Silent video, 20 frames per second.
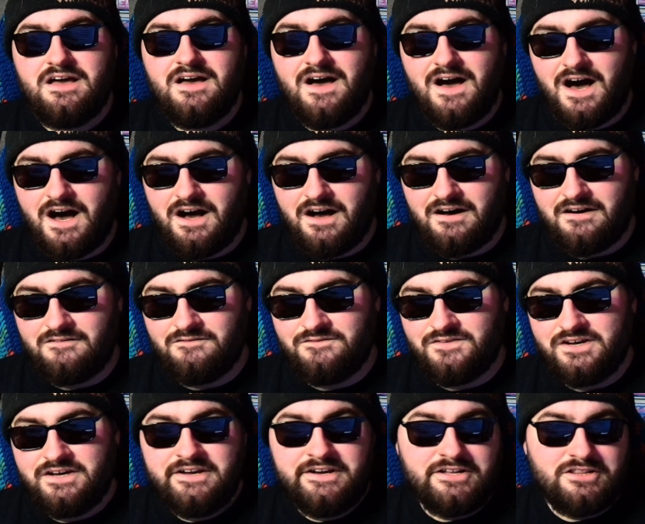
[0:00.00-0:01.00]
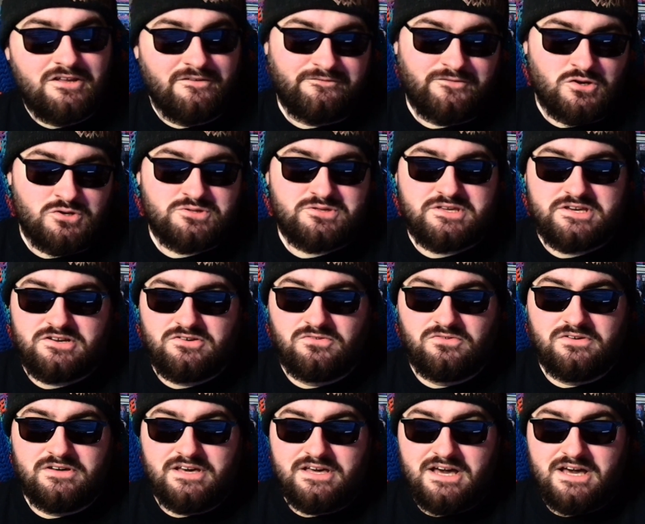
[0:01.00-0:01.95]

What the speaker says: of the first single,